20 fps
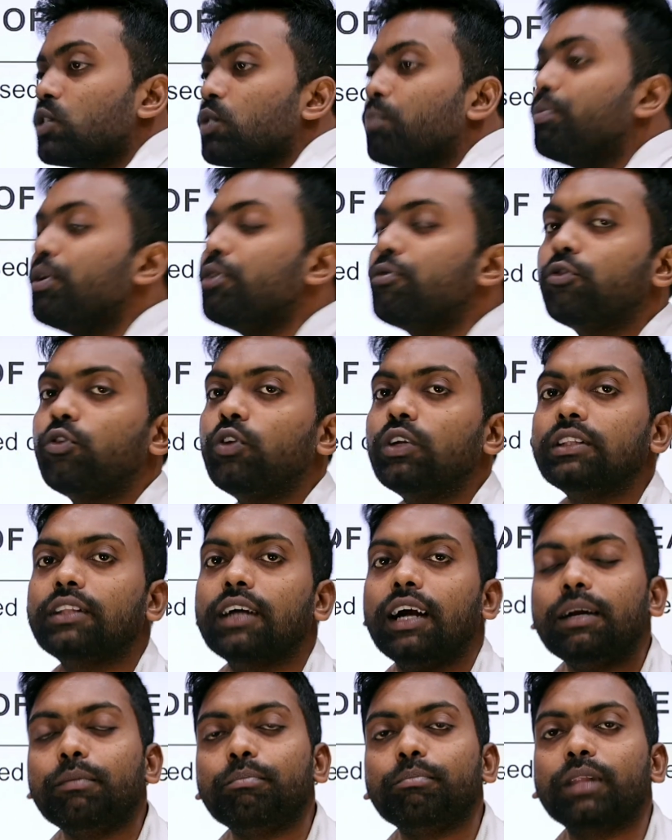So before
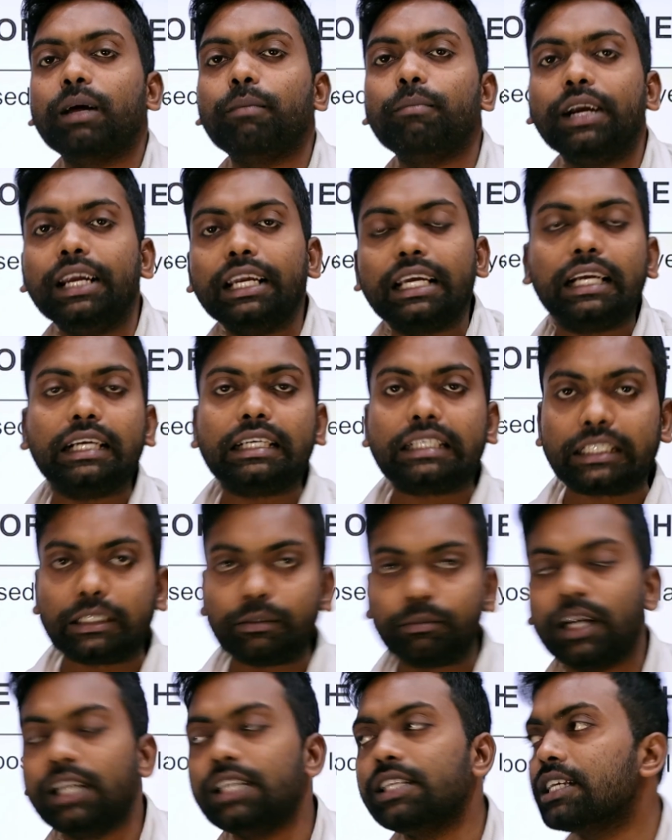that the medical
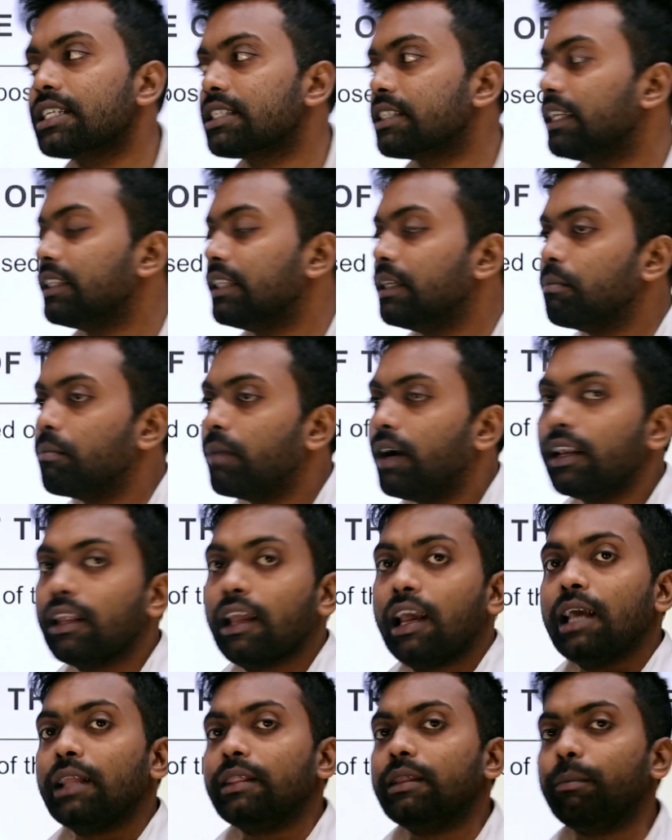terminology is nothing but
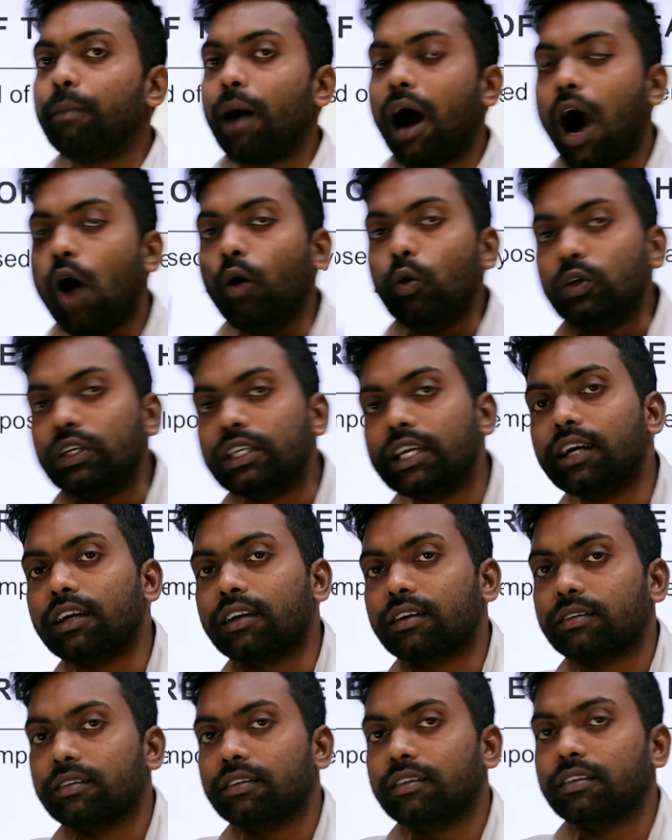the
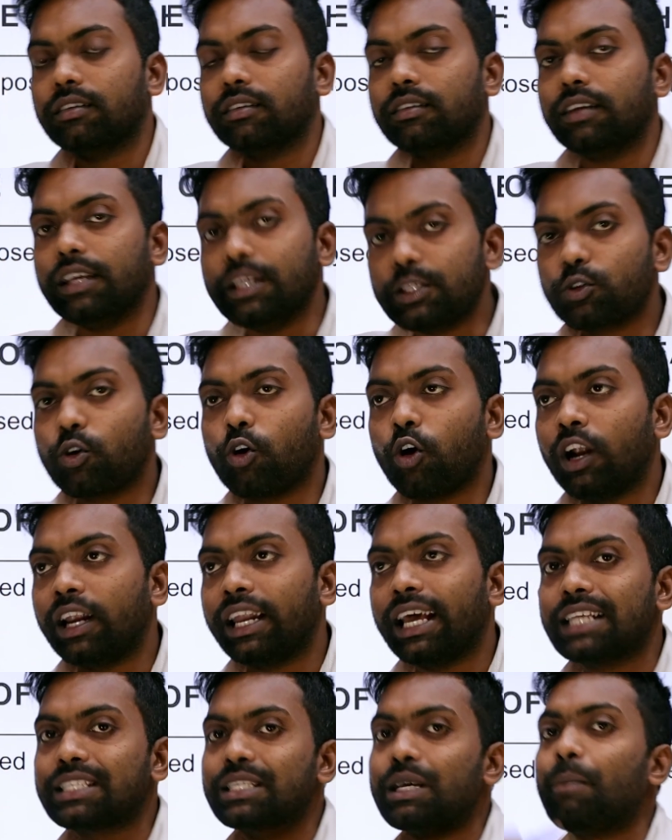outer is called
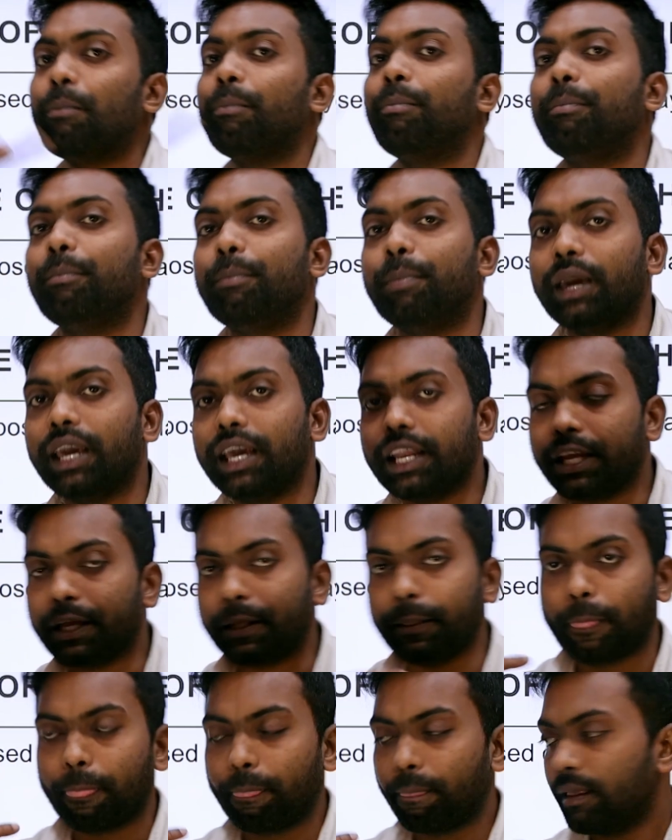as
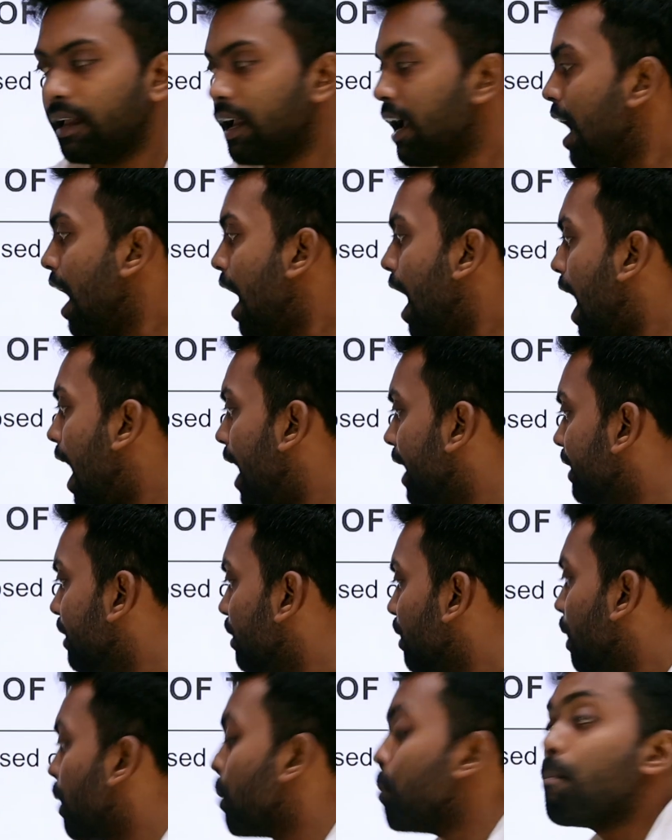peri,
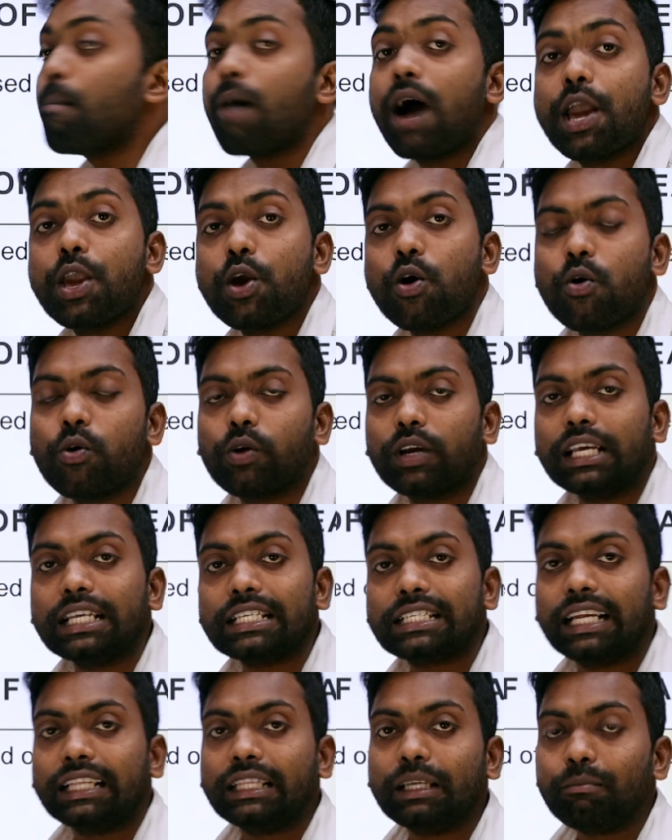and myo is
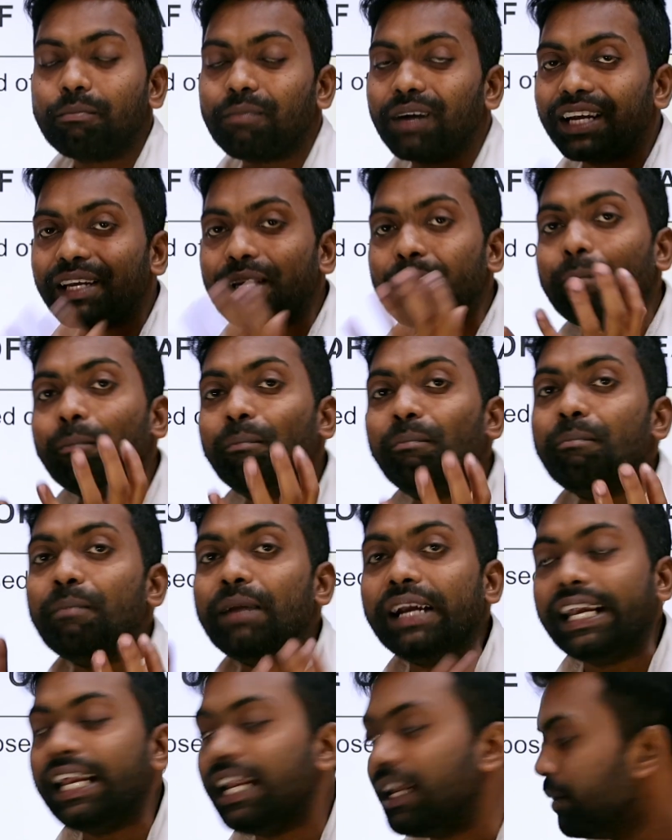nothing but
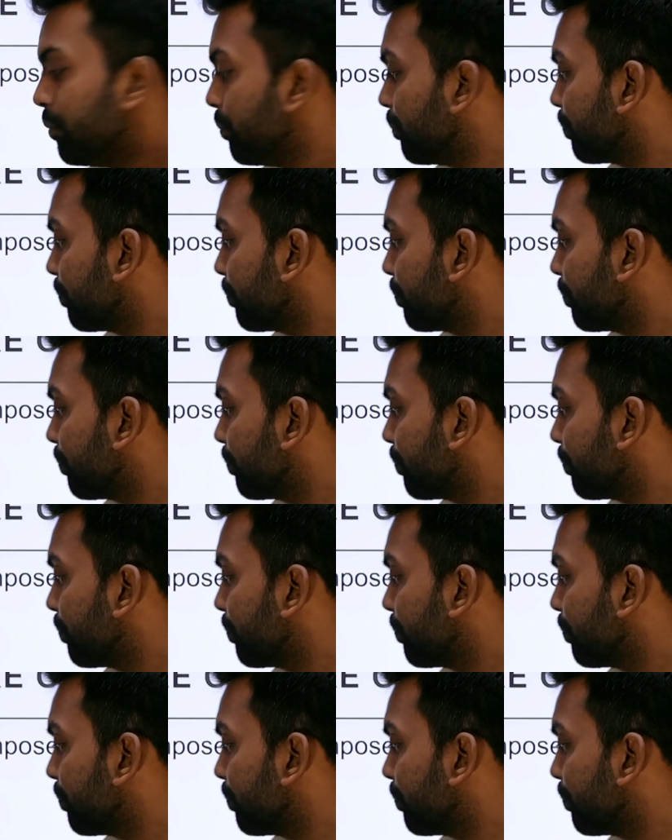middle,